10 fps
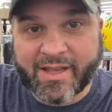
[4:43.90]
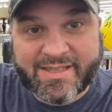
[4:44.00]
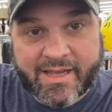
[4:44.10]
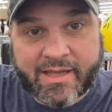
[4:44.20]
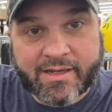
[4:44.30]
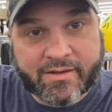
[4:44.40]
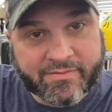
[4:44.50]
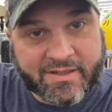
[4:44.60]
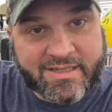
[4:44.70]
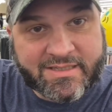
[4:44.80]
a ton
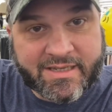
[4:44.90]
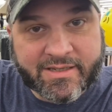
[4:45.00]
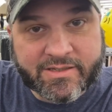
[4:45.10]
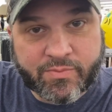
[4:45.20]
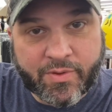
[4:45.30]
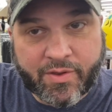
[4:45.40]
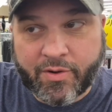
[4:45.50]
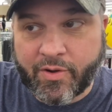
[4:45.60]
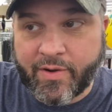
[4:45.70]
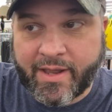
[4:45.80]
of listings with
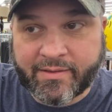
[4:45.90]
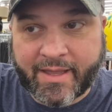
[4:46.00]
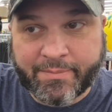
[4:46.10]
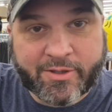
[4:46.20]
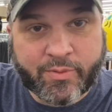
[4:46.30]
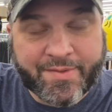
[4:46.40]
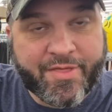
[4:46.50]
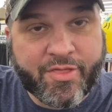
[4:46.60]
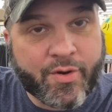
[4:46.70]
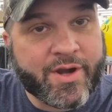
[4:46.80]
her at like between
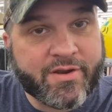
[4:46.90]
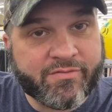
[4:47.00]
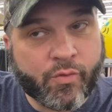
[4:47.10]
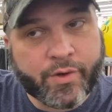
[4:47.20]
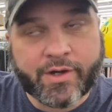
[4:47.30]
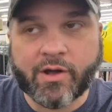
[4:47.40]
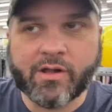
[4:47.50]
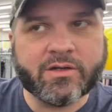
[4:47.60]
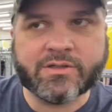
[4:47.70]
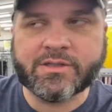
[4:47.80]
$30 and
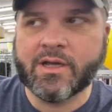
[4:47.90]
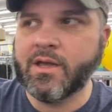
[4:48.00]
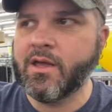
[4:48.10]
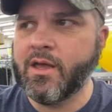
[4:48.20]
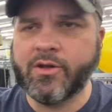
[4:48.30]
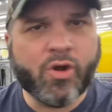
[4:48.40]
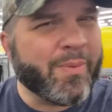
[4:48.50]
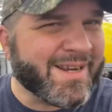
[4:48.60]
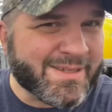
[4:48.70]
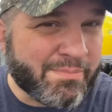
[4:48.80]
$40.
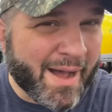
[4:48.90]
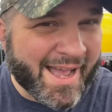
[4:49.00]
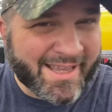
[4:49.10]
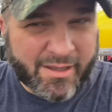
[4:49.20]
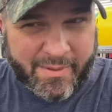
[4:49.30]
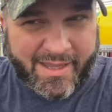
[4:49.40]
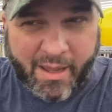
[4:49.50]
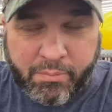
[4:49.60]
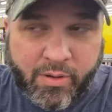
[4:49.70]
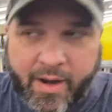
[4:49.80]
Nobody's buying them at
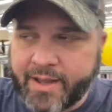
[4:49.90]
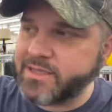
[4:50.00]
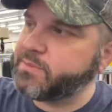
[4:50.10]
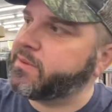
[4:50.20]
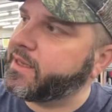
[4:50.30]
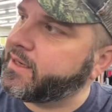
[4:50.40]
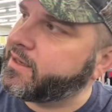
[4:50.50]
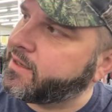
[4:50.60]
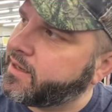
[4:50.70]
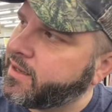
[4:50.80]
that price, but
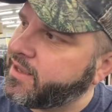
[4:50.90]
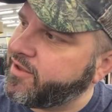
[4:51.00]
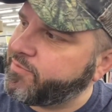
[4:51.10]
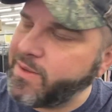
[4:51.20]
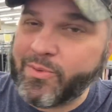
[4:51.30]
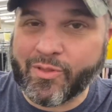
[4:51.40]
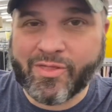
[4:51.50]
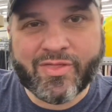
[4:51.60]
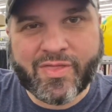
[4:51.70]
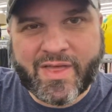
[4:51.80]
if people
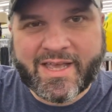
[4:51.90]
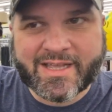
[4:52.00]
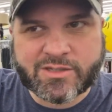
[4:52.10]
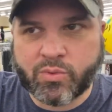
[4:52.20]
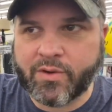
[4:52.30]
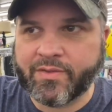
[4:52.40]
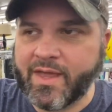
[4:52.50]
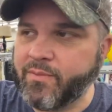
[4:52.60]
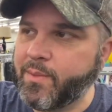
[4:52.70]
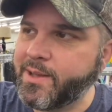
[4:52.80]
think it's worth
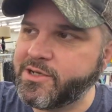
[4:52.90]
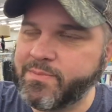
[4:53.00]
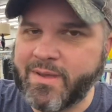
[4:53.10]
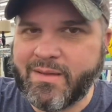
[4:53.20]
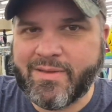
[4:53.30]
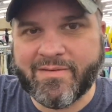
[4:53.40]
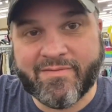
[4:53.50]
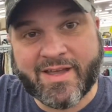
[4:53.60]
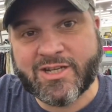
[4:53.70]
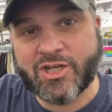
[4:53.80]
that much, maybe
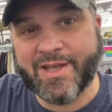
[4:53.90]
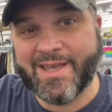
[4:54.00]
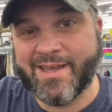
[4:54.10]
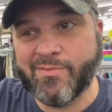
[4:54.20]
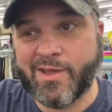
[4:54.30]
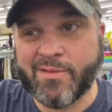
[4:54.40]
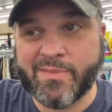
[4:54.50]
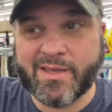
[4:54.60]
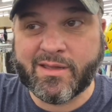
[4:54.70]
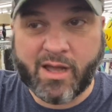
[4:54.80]
eventually it can
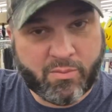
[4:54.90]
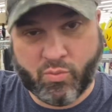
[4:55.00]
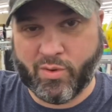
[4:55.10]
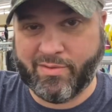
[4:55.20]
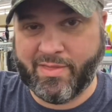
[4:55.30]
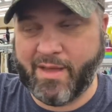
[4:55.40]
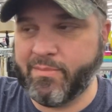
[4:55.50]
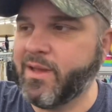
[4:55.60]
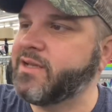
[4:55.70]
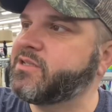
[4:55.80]
become worth that
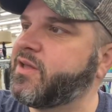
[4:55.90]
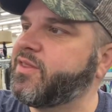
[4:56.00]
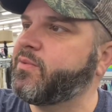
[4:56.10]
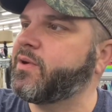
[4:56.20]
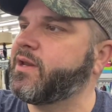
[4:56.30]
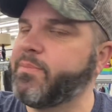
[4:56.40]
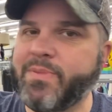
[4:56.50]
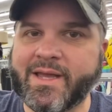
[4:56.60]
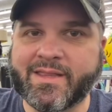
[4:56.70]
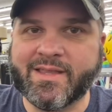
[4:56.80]
much. So I think we're gonna
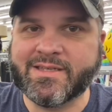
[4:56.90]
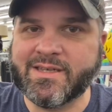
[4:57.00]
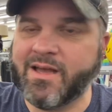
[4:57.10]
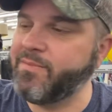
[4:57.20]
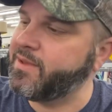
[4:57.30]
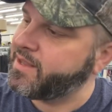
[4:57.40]
pick this up